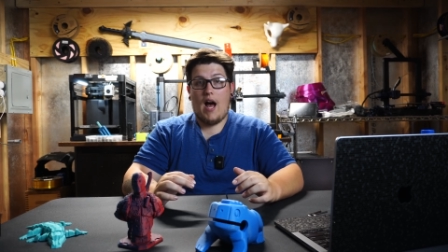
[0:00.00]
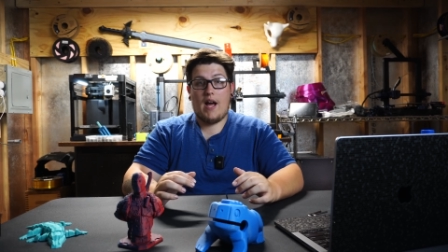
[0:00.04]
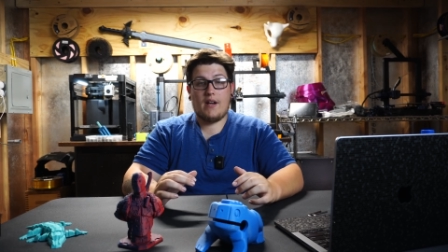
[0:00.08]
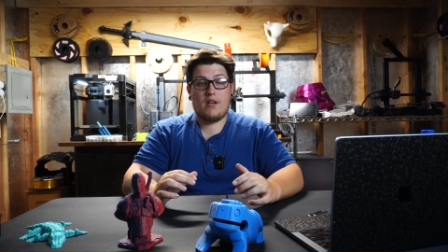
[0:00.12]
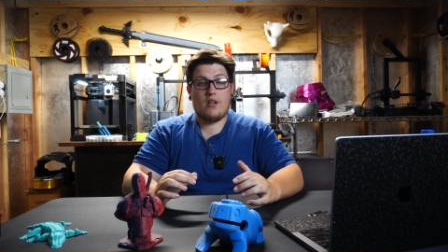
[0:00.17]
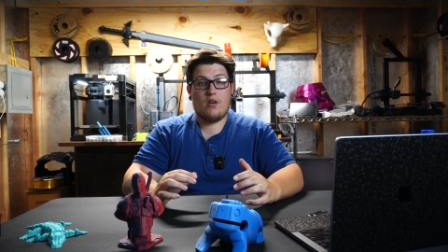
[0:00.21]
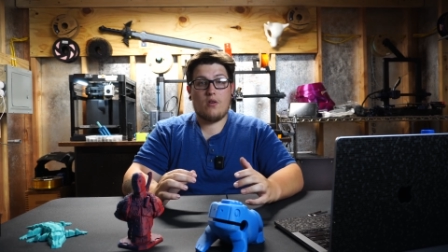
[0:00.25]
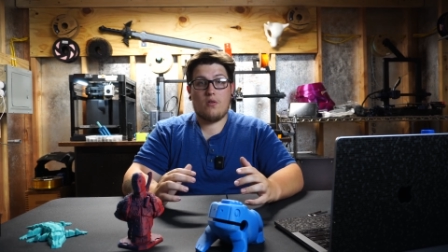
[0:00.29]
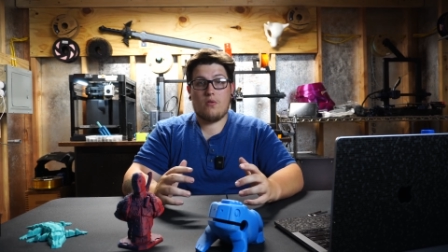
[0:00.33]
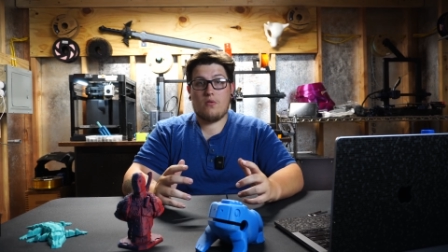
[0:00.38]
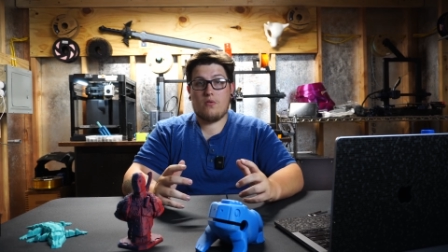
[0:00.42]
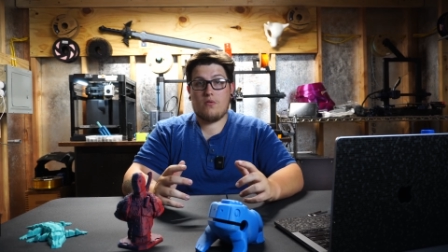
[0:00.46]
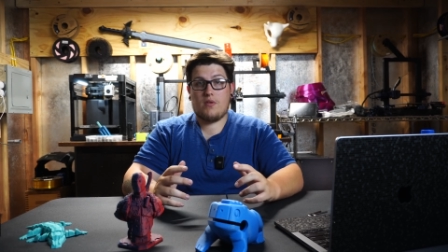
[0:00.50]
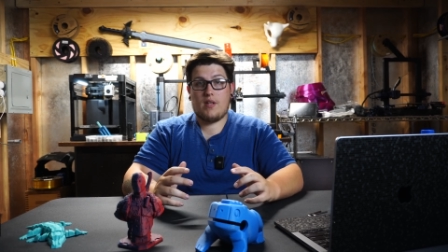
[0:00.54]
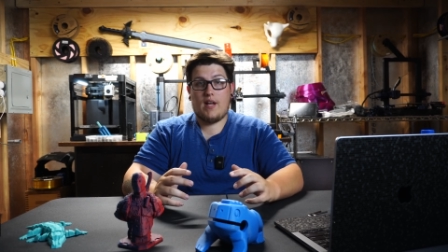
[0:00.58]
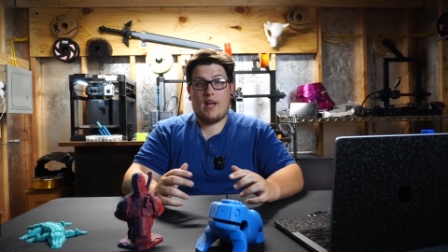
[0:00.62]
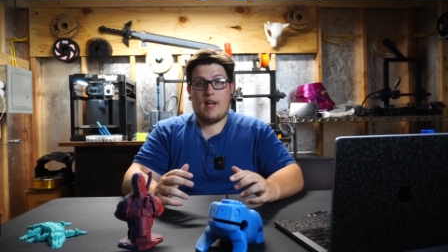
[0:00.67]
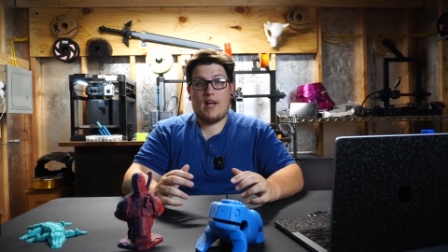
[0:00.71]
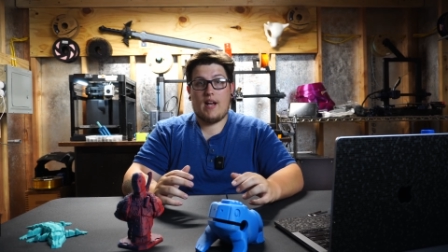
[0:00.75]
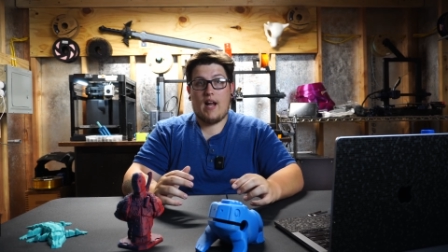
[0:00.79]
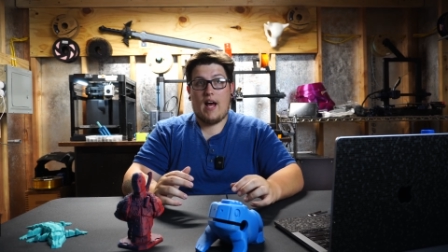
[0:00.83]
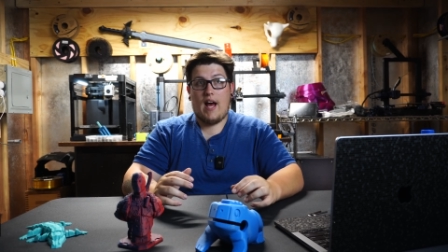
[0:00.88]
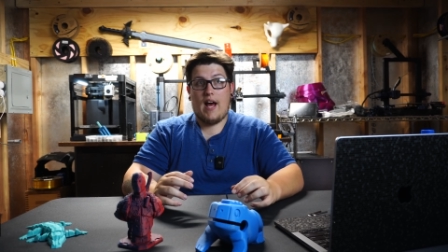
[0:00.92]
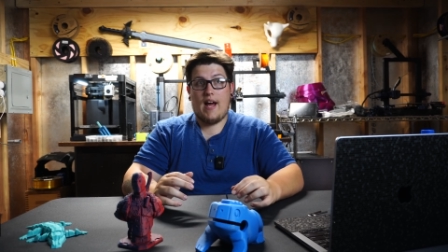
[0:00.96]
I know
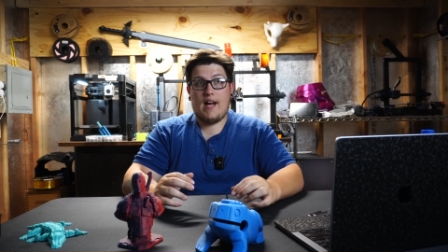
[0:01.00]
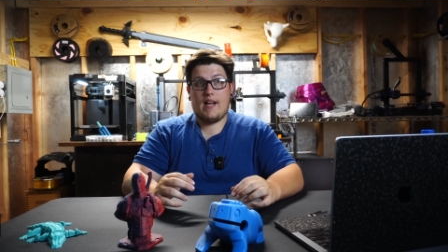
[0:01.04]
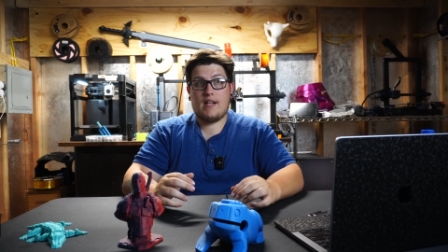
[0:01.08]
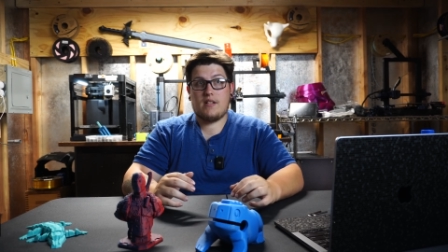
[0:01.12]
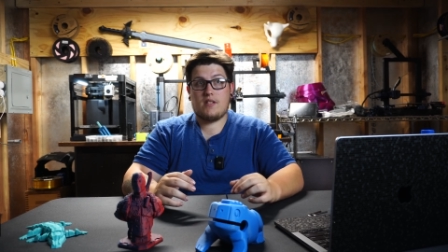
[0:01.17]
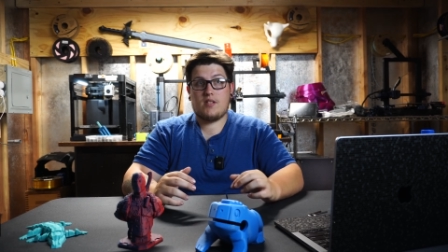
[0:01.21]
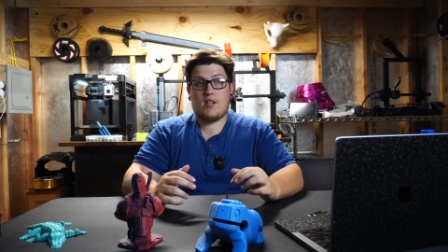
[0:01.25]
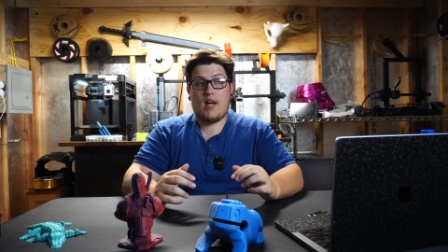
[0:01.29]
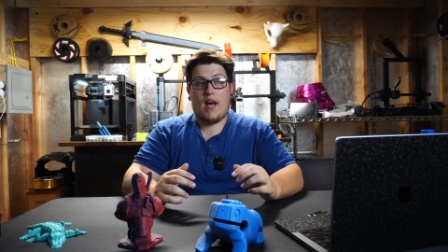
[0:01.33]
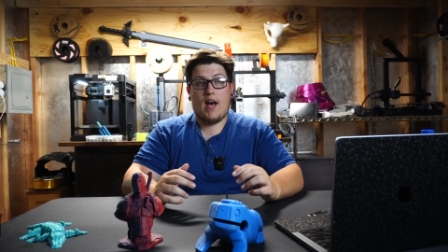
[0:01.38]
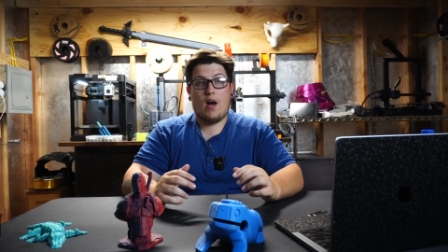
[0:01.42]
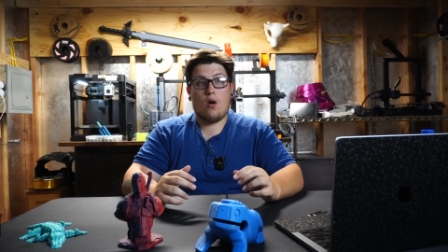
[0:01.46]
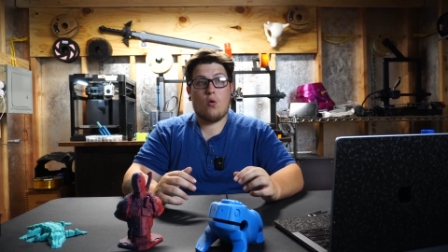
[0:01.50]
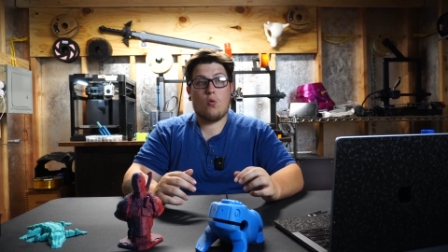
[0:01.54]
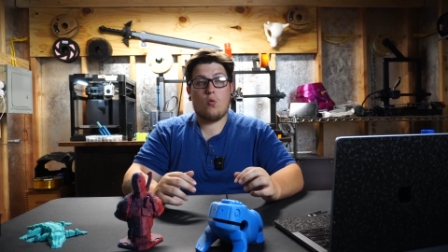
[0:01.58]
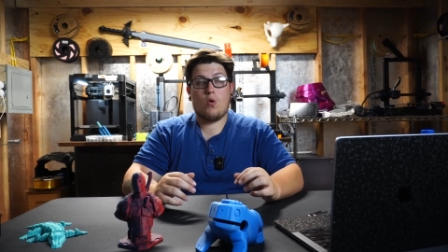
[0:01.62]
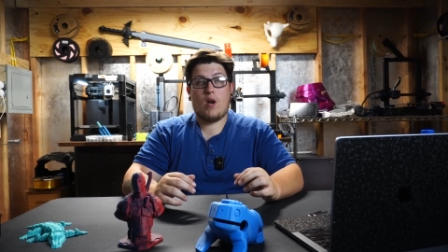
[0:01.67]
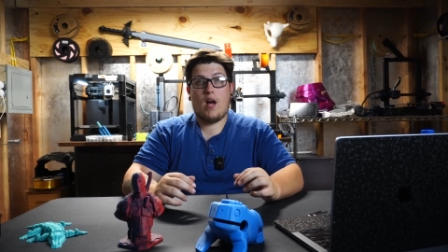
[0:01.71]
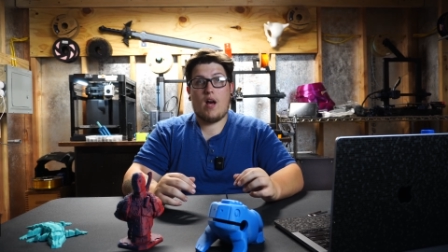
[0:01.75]
that I tout